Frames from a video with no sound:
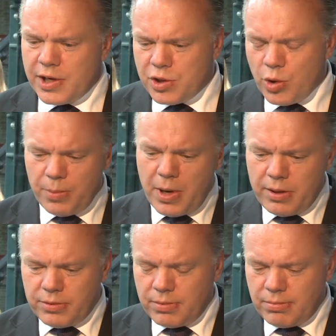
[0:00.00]
is not
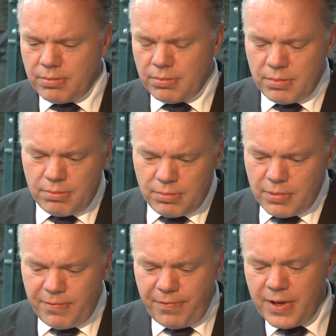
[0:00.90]
about
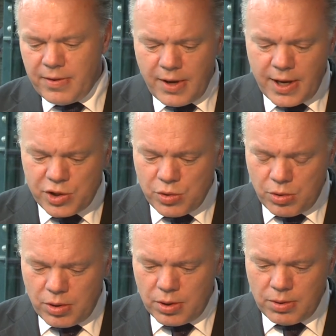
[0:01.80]
fintechs
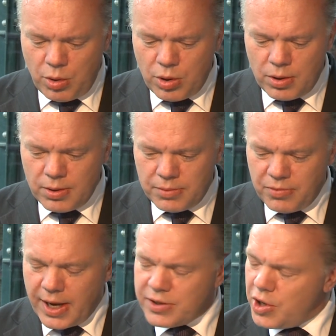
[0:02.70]
or
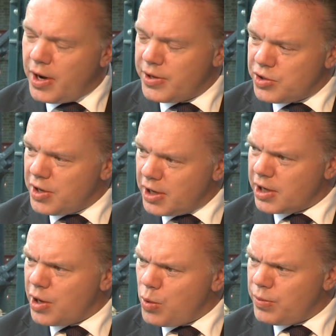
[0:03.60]
tech giants
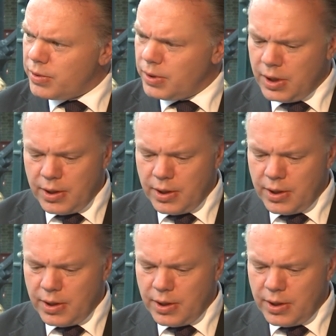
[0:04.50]
taking over.